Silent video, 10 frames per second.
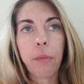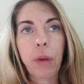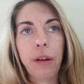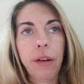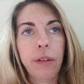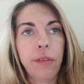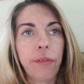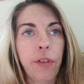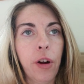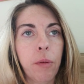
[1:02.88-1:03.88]
went
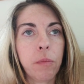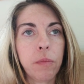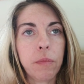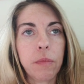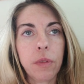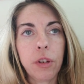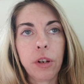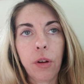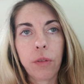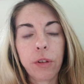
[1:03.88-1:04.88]
from,
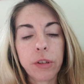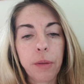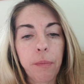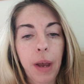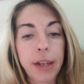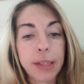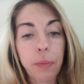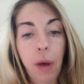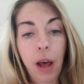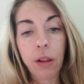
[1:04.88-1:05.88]
losing my
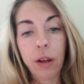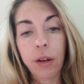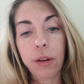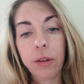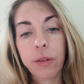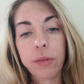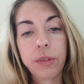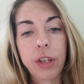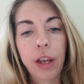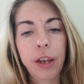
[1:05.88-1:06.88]
swallow
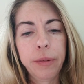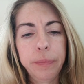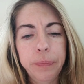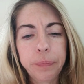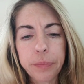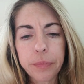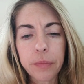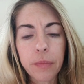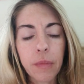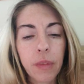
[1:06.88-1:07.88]
to
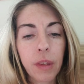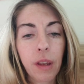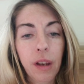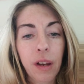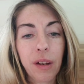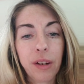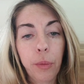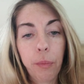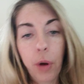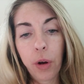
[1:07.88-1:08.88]

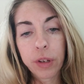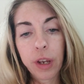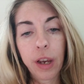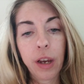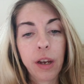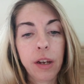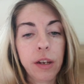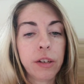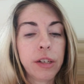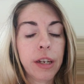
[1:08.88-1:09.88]

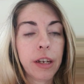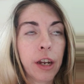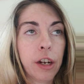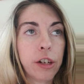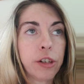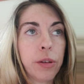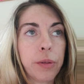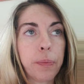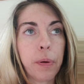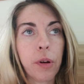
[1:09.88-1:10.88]
pneumonia, to getting a
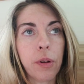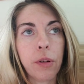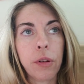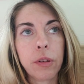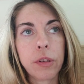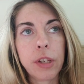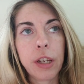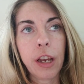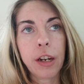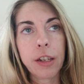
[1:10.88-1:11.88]
tooth pulled, to
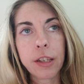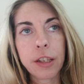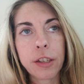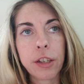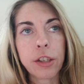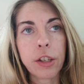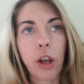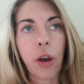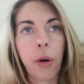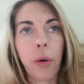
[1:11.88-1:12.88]
getting a
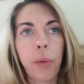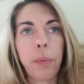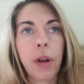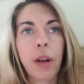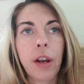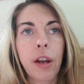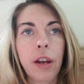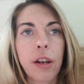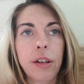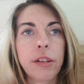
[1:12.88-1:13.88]
cystoscope,
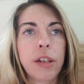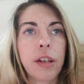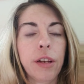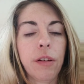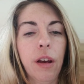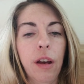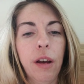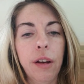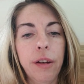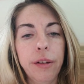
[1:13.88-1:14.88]
to
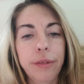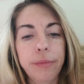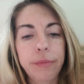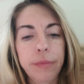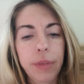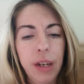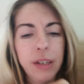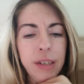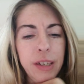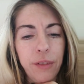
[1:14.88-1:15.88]

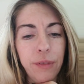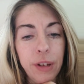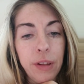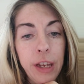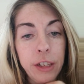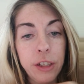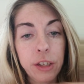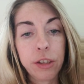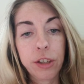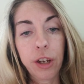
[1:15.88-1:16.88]
ending a
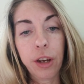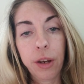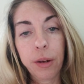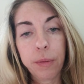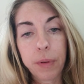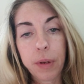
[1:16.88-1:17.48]
relationship,